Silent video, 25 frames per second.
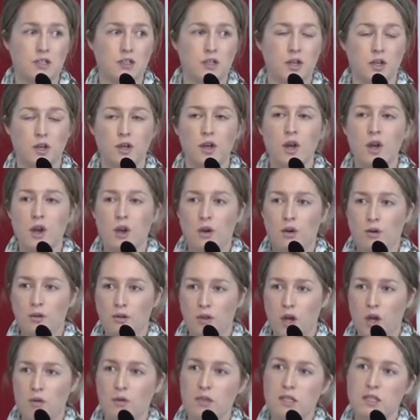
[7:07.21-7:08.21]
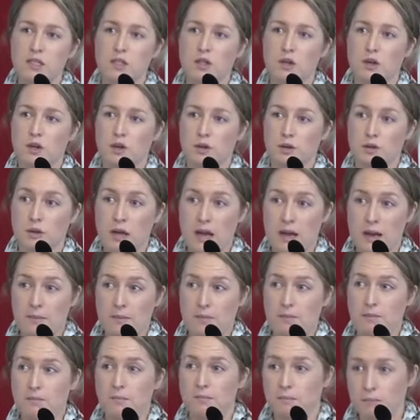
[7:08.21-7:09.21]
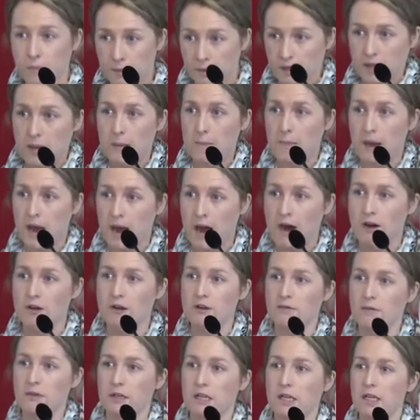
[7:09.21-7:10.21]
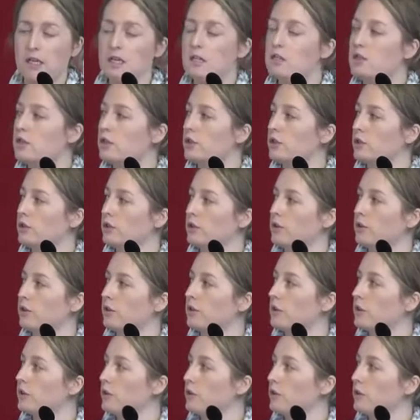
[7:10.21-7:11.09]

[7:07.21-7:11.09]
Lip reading: So although it's low comparatively to